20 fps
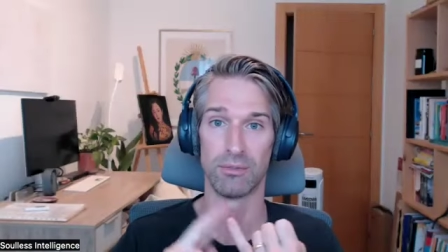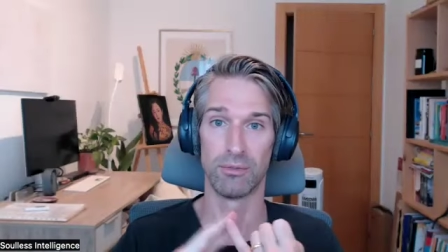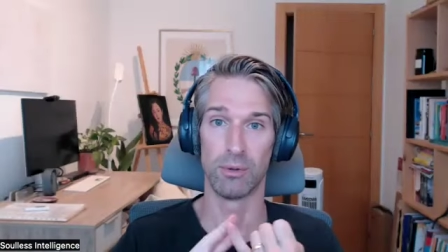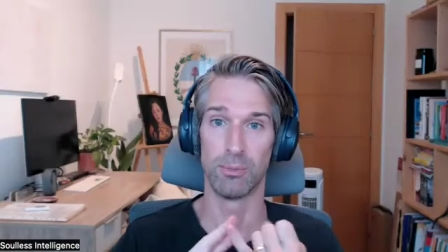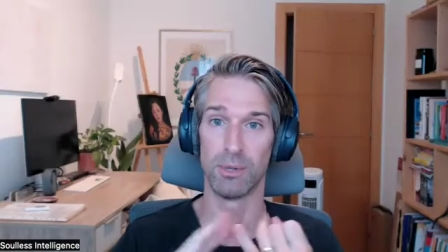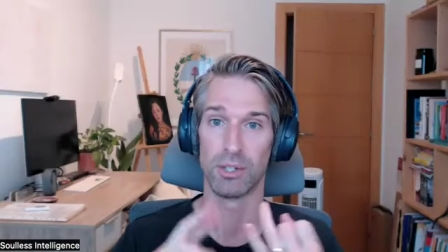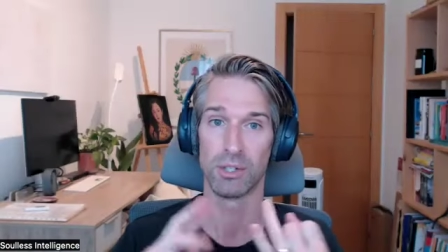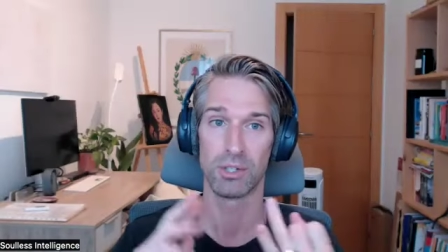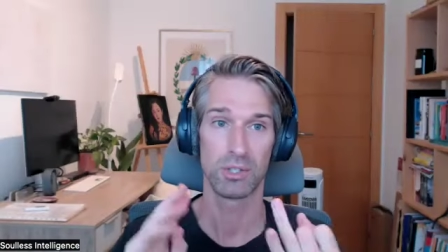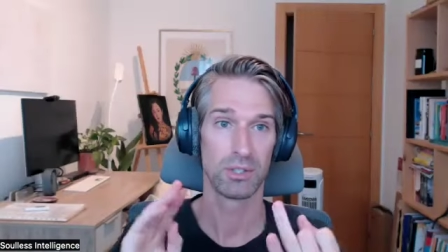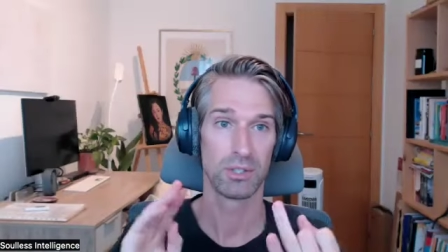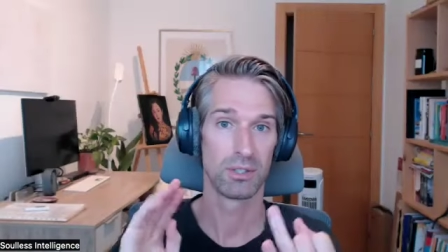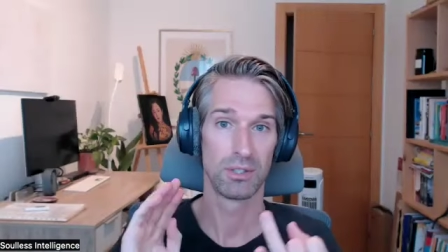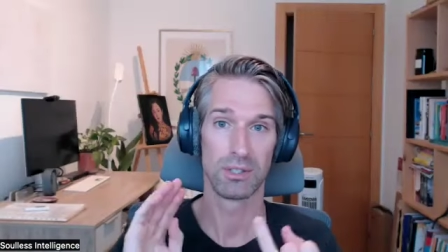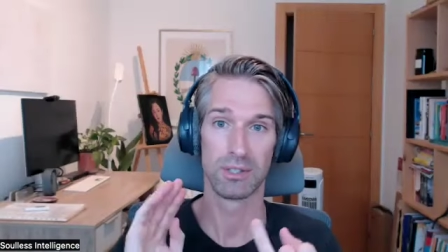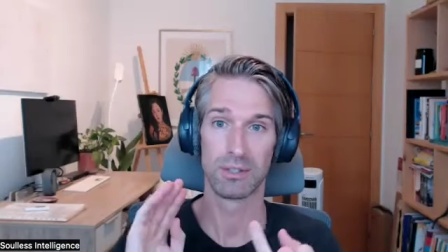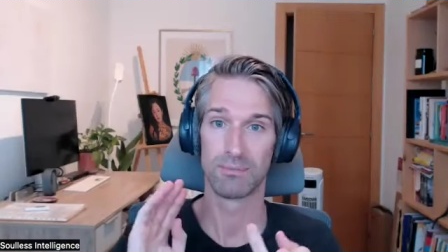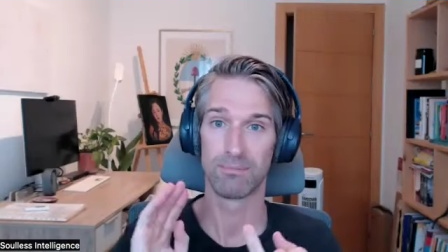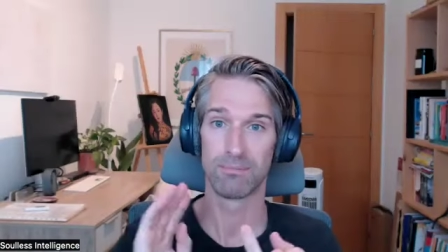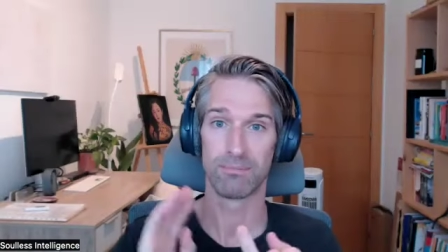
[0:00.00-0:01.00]
rubbish.
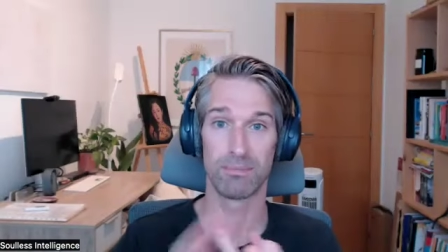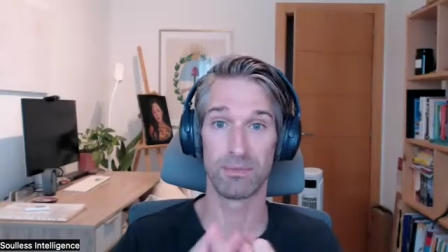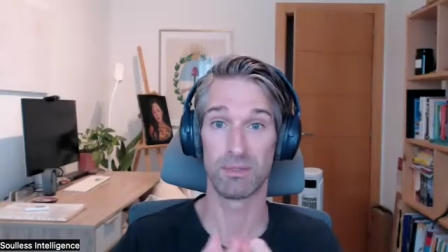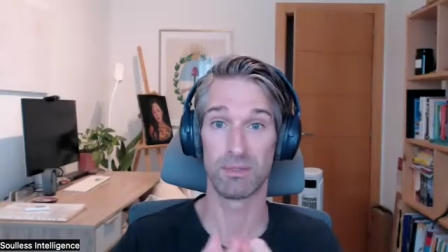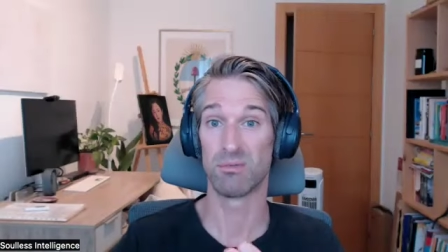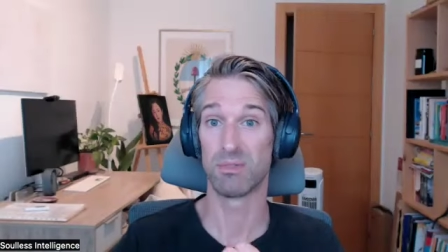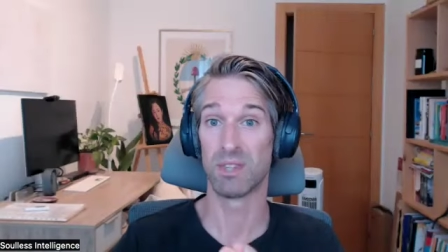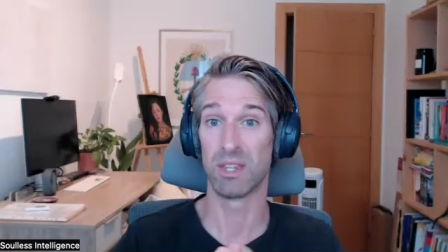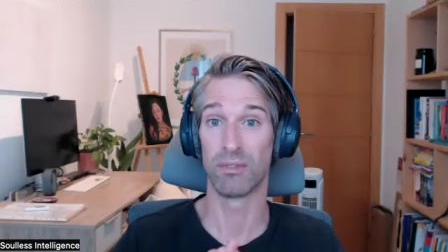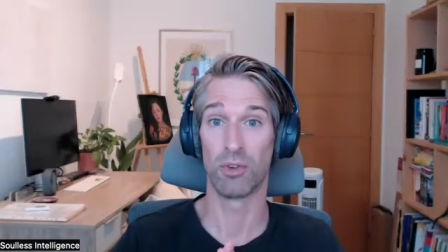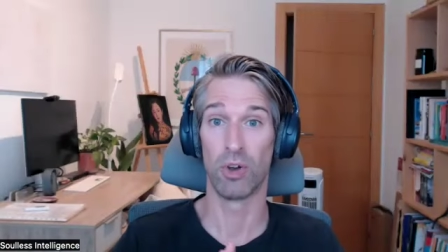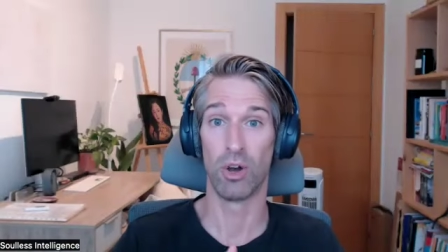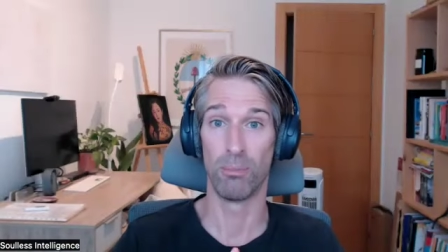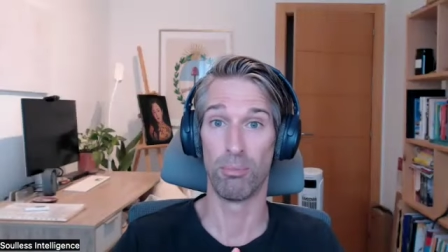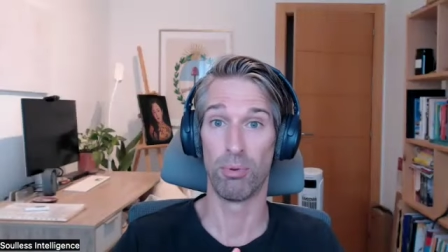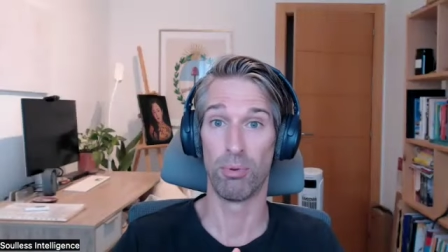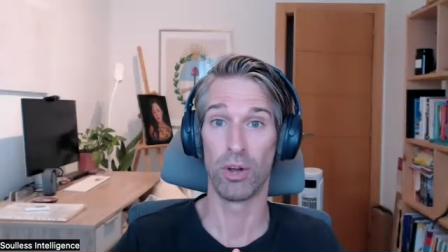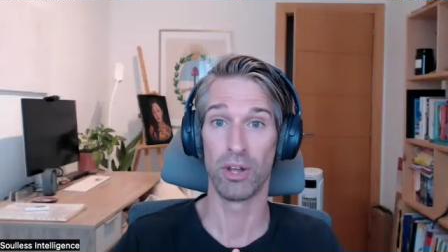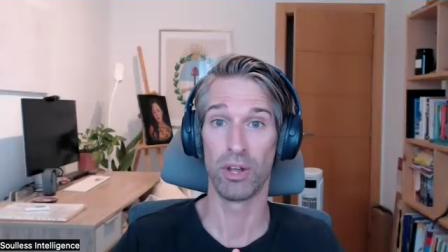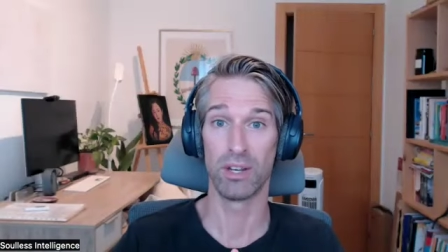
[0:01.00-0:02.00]
They've got
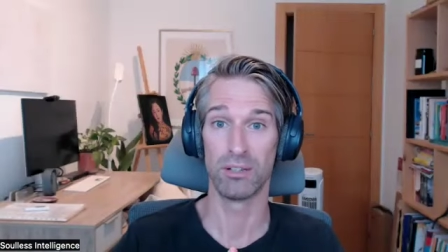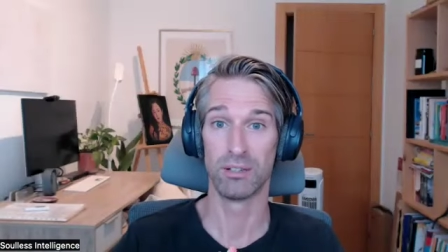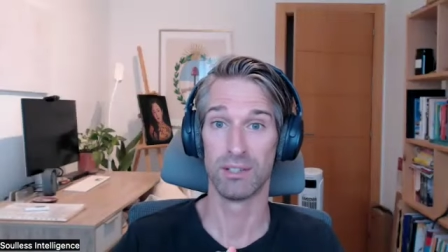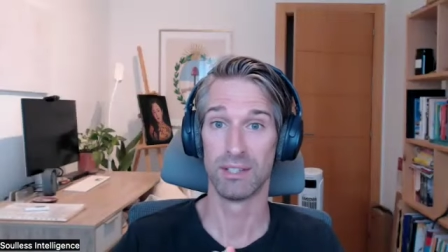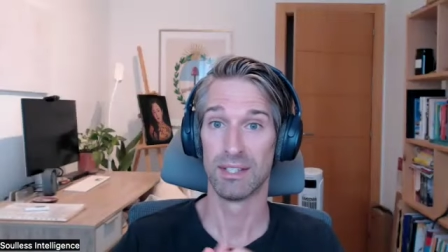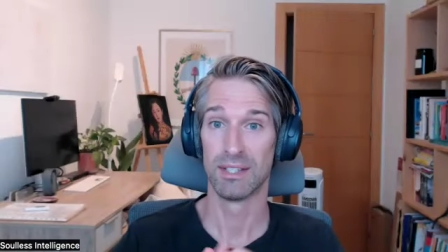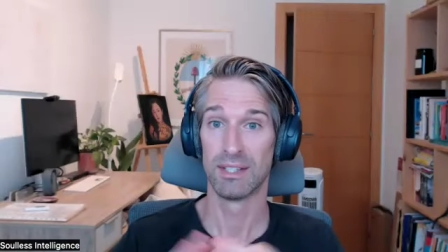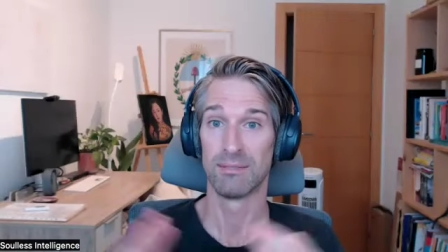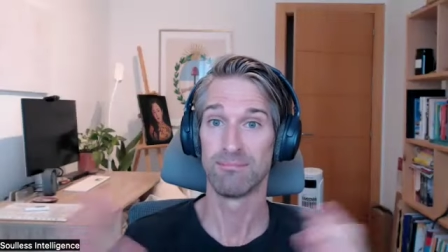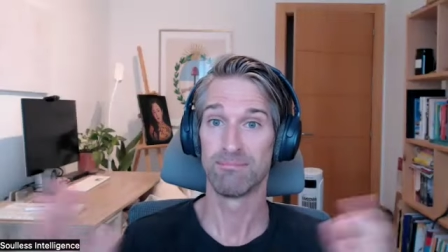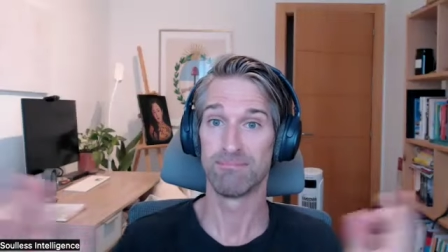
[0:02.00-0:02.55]
a point.